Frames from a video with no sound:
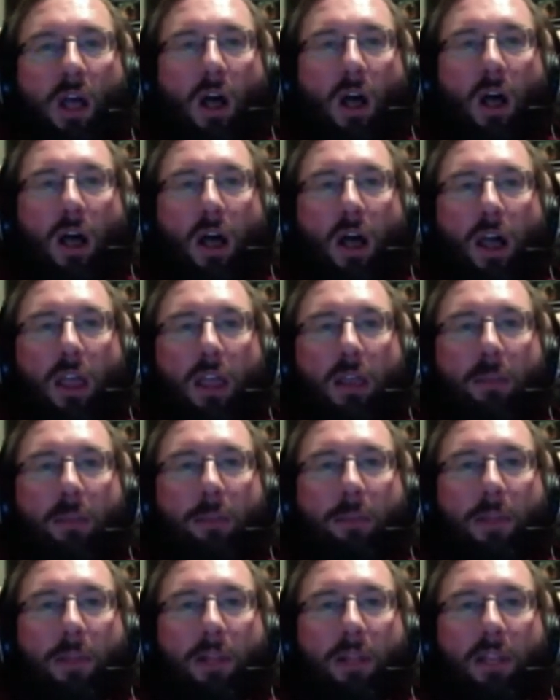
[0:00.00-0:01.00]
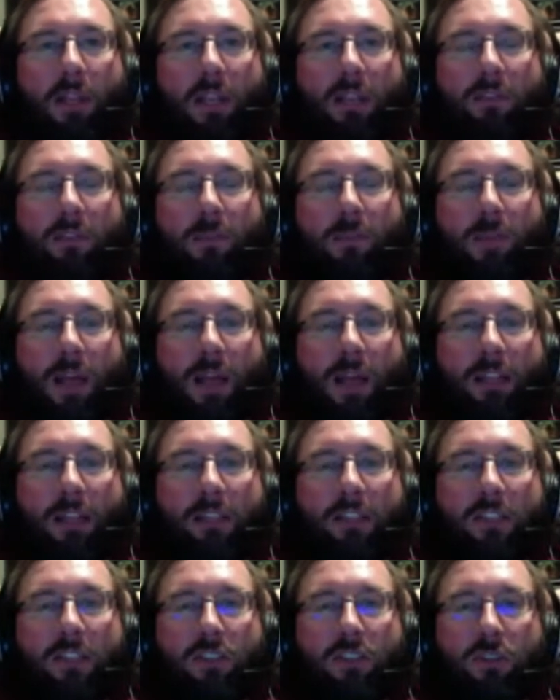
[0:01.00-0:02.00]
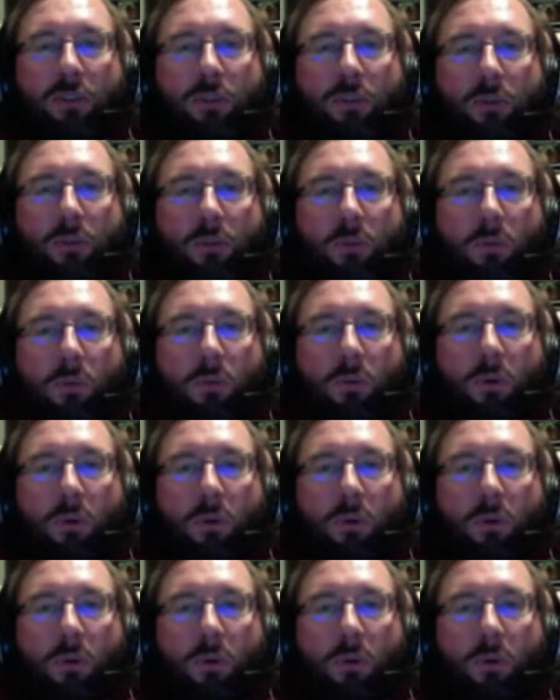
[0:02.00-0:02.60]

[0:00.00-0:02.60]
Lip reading: I believe the plan is to